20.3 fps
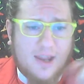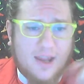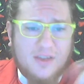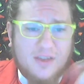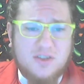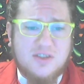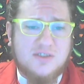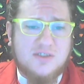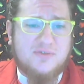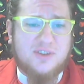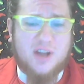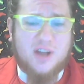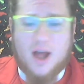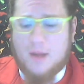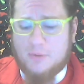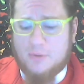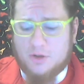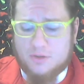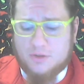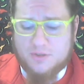This is
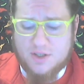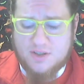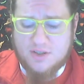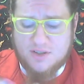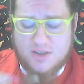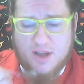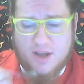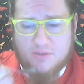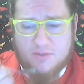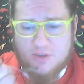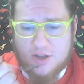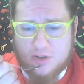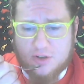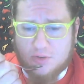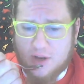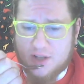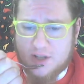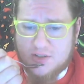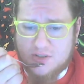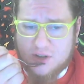phenomenal. This is definitely a
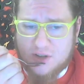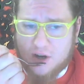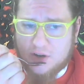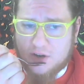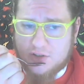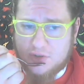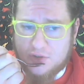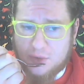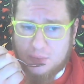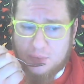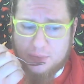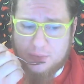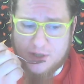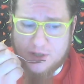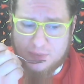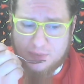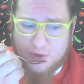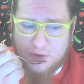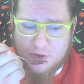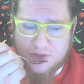great start to a
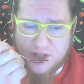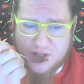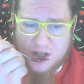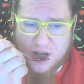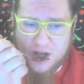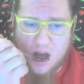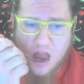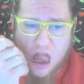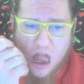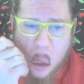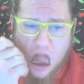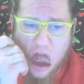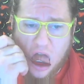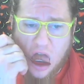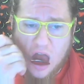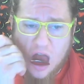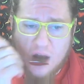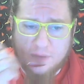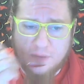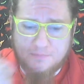piece of protein.
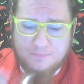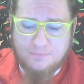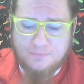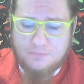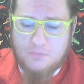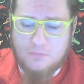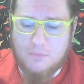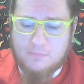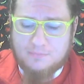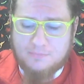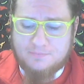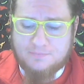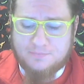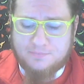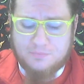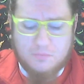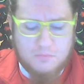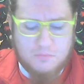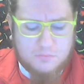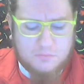
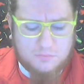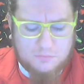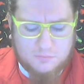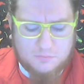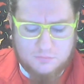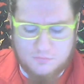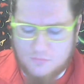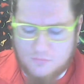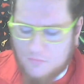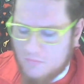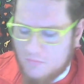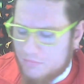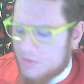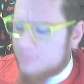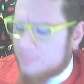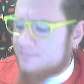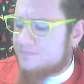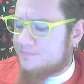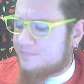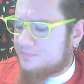Mmm.
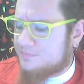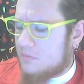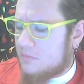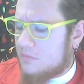Mm.